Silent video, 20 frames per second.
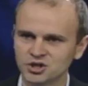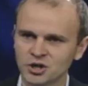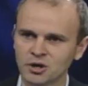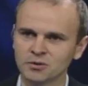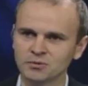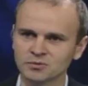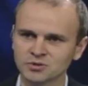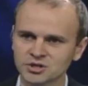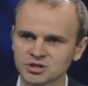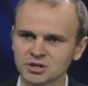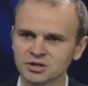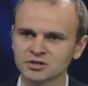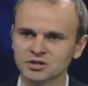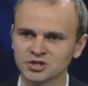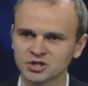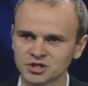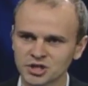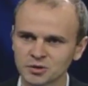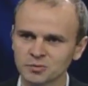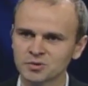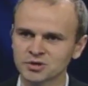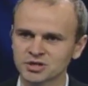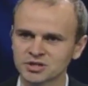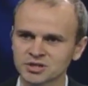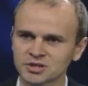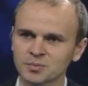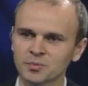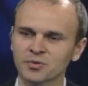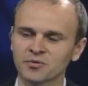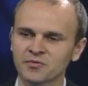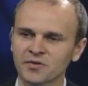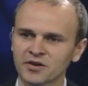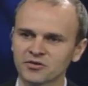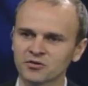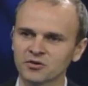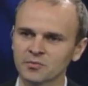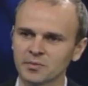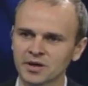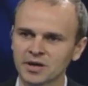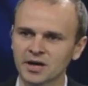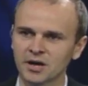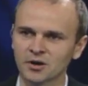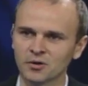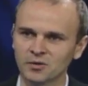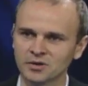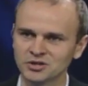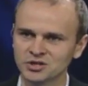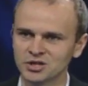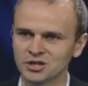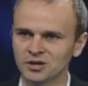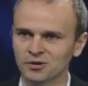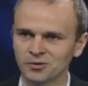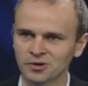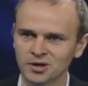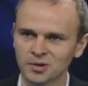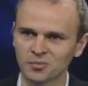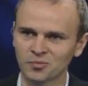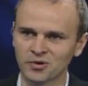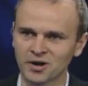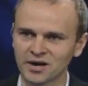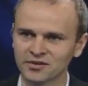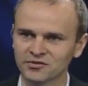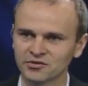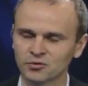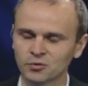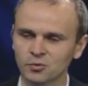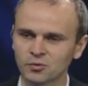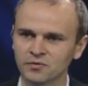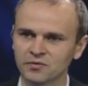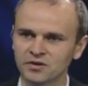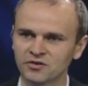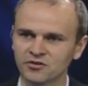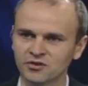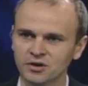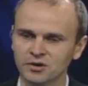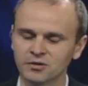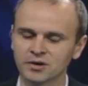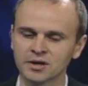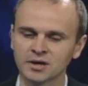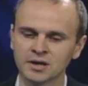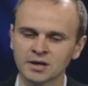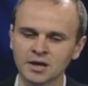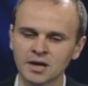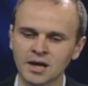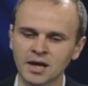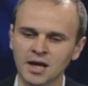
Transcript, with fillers: Jones Distinguished Professor of Mechanical Engineering at Pratt School of Engineering.